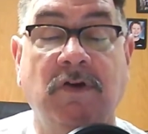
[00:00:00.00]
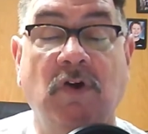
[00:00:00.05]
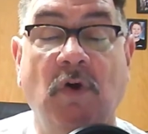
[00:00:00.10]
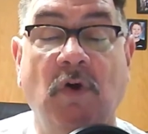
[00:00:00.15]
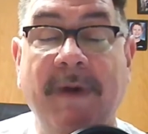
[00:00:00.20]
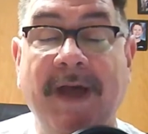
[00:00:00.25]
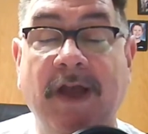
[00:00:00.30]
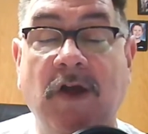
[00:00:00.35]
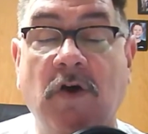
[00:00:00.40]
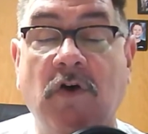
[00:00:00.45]
Go
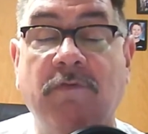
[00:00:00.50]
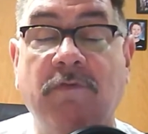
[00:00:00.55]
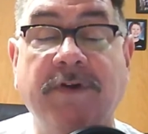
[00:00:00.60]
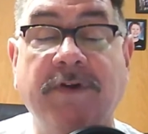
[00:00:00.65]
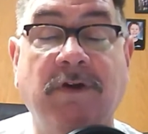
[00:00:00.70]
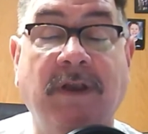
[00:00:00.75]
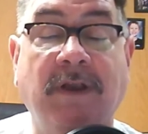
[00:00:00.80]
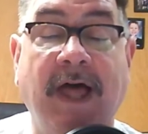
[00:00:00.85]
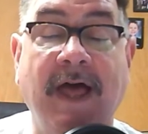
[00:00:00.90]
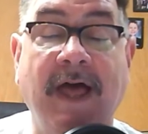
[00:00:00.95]
back over
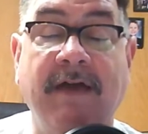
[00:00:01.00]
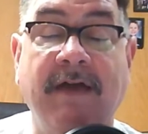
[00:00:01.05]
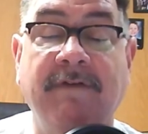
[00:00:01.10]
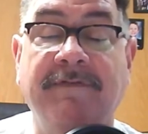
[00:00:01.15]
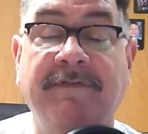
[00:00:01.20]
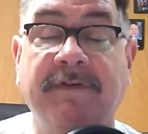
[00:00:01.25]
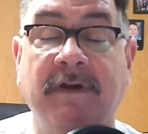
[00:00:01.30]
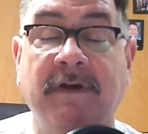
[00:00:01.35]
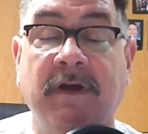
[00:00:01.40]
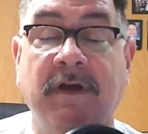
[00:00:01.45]
your
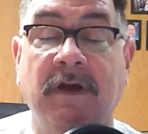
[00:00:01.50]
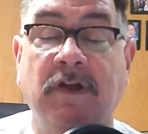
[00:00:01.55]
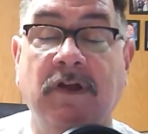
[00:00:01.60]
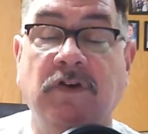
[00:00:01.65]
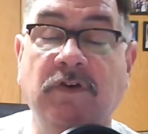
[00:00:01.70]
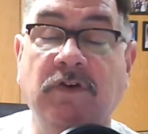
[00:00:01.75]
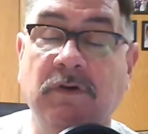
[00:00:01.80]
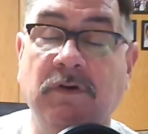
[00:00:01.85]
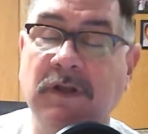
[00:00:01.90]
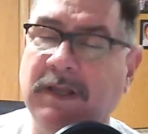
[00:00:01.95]
life.
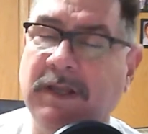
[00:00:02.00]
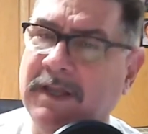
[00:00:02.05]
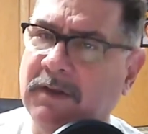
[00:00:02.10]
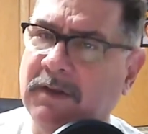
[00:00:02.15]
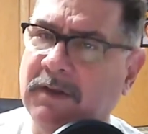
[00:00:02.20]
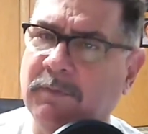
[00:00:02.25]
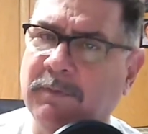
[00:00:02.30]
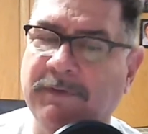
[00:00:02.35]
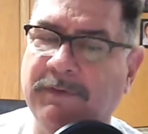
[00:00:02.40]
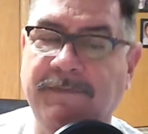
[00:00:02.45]
Do a
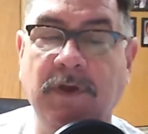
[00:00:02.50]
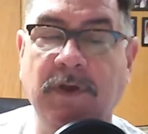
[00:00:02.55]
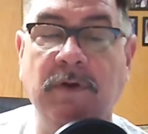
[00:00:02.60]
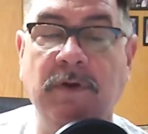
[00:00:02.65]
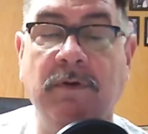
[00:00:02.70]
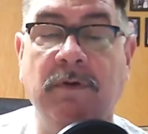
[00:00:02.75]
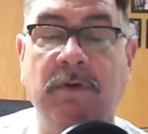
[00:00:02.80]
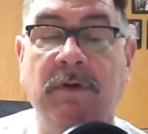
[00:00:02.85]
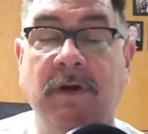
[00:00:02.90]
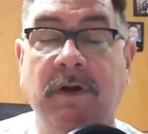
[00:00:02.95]
little
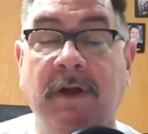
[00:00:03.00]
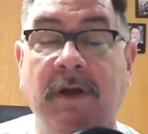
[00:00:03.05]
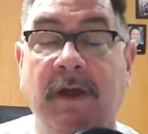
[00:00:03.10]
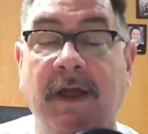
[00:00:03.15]
review